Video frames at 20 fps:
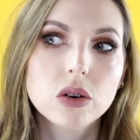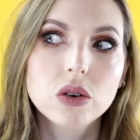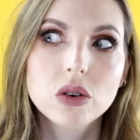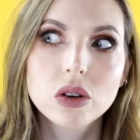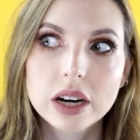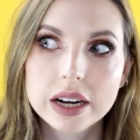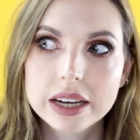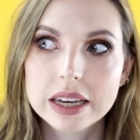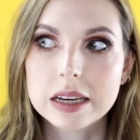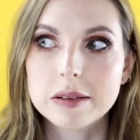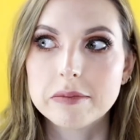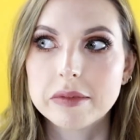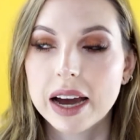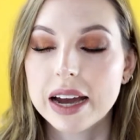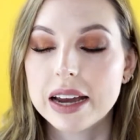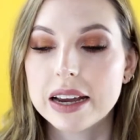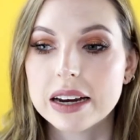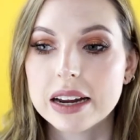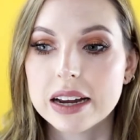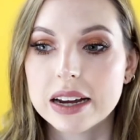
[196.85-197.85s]
All I keep
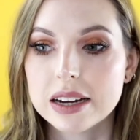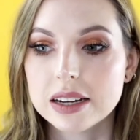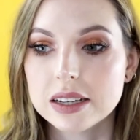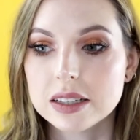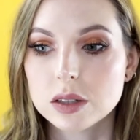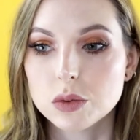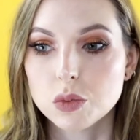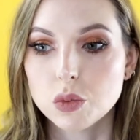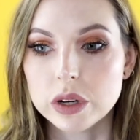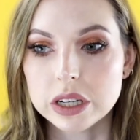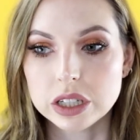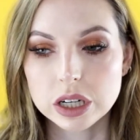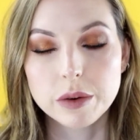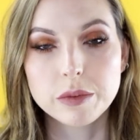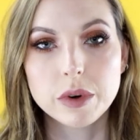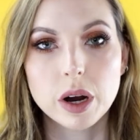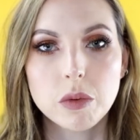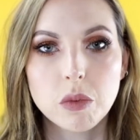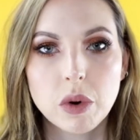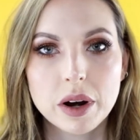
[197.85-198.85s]
getting is, we don't
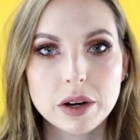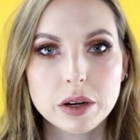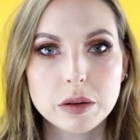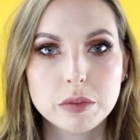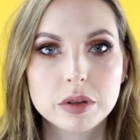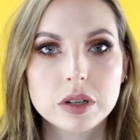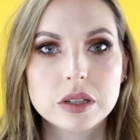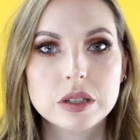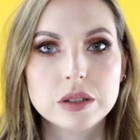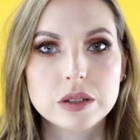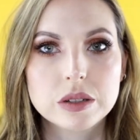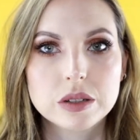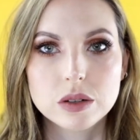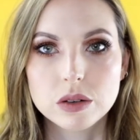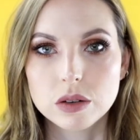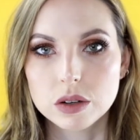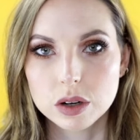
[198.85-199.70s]
know when new products are